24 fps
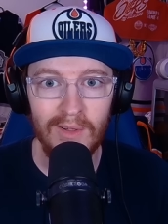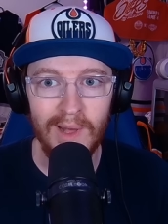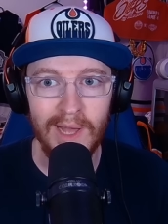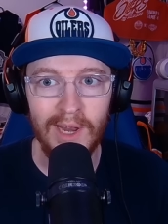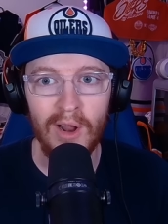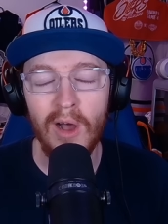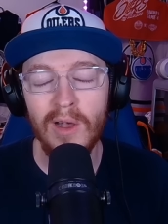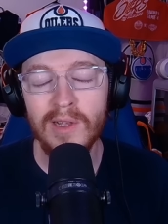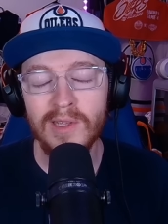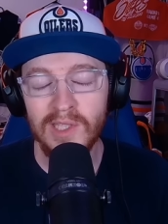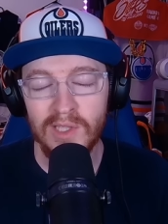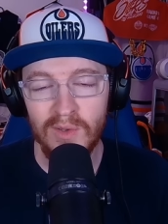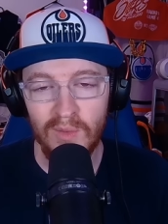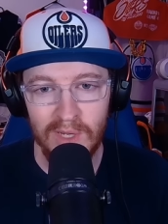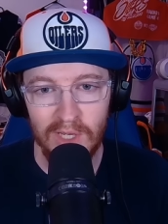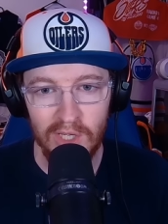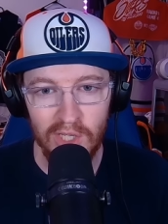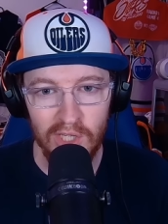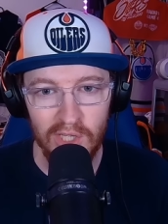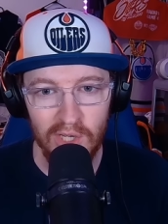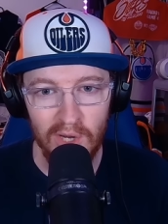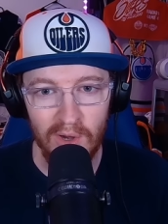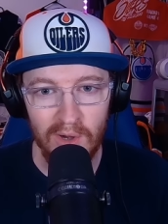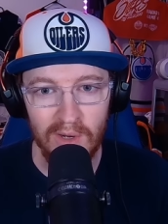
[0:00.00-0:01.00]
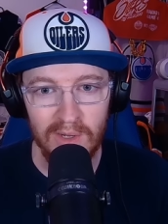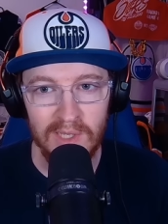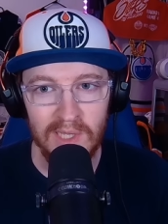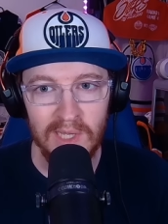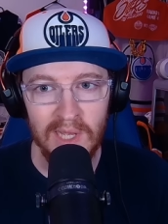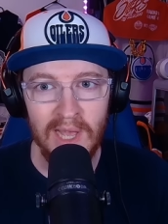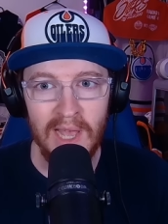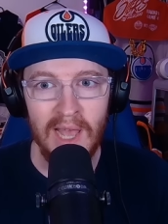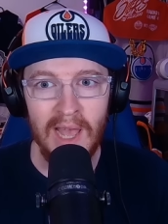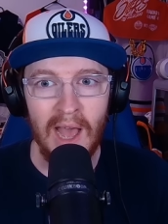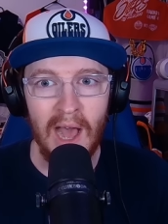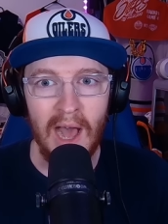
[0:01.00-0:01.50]
It also ensures
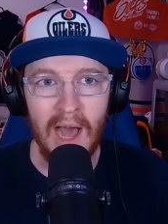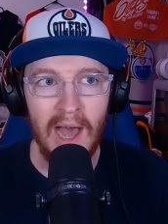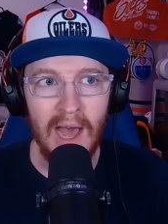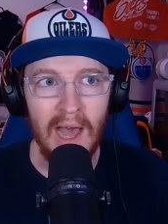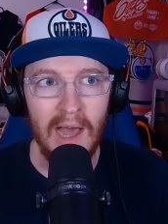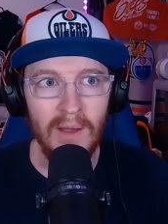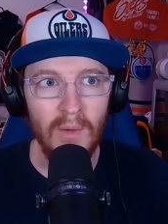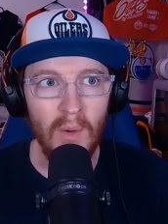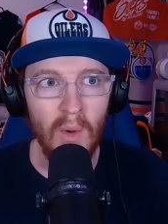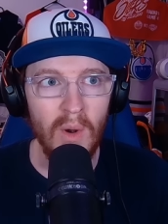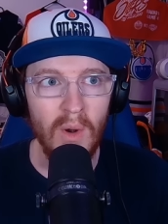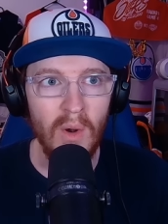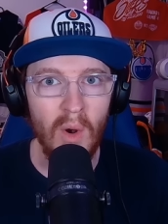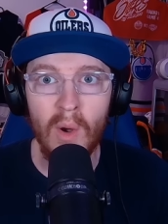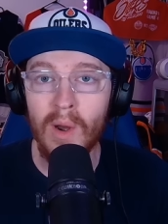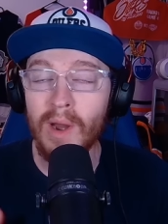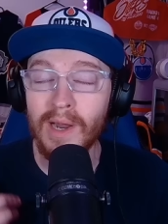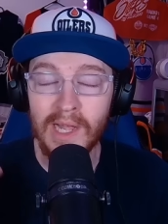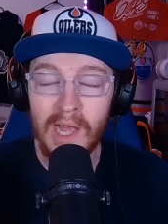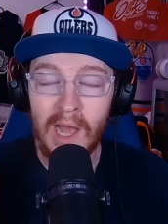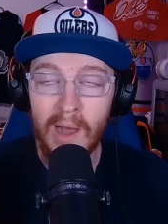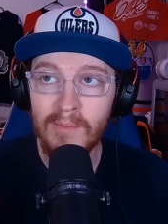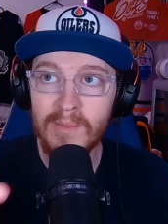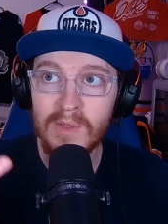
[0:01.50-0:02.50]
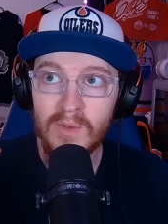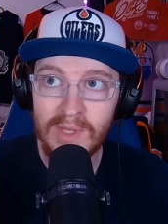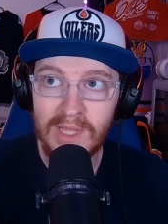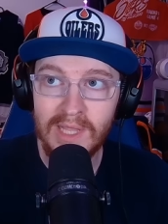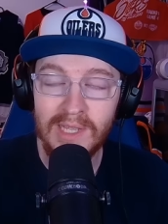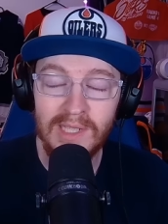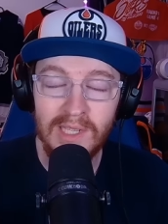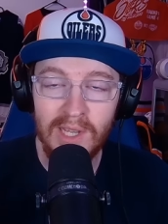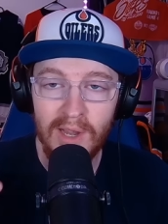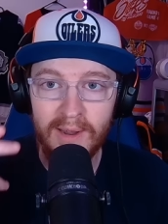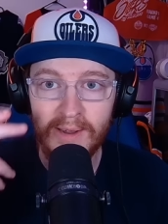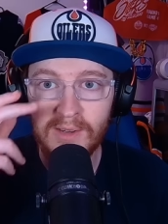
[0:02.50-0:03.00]
or it comes with the
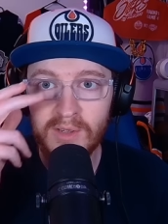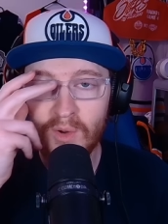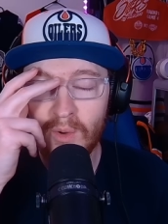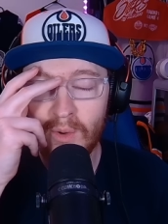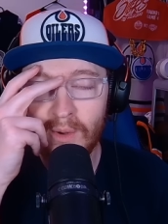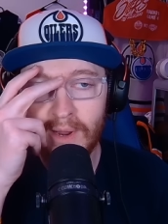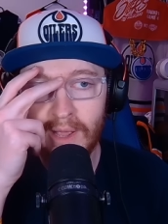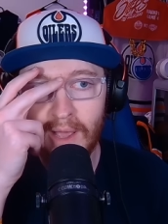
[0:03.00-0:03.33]
territory